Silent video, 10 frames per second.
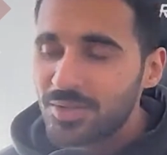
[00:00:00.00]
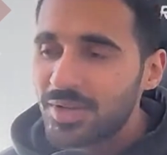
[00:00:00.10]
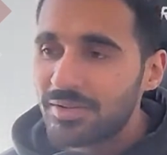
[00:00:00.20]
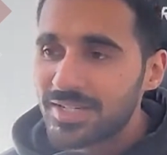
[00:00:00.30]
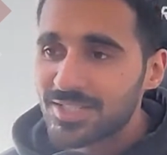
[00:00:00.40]
you
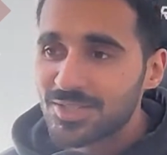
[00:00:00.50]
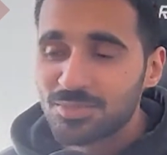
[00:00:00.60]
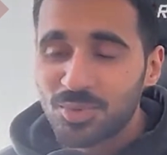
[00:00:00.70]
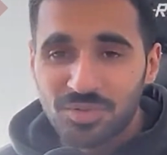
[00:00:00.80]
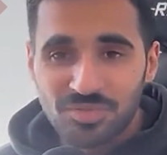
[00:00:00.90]
have access to
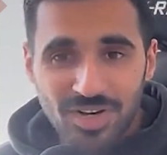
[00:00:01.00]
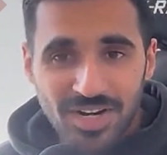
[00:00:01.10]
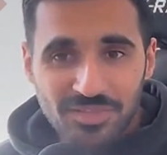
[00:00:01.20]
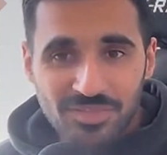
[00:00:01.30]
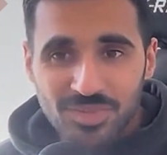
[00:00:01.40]
more
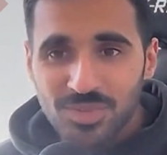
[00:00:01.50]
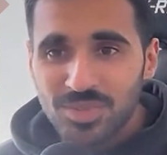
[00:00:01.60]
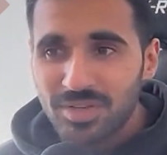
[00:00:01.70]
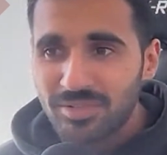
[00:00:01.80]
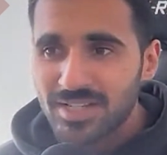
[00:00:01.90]
fried food,
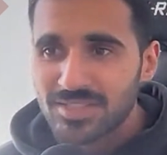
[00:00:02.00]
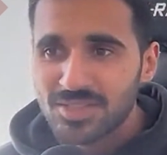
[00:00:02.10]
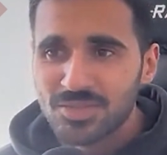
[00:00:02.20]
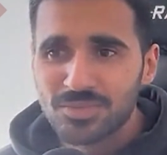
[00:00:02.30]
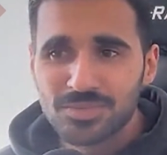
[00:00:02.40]
you have access
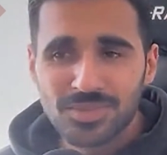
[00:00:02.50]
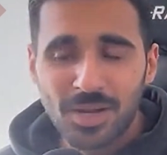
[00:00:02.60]
to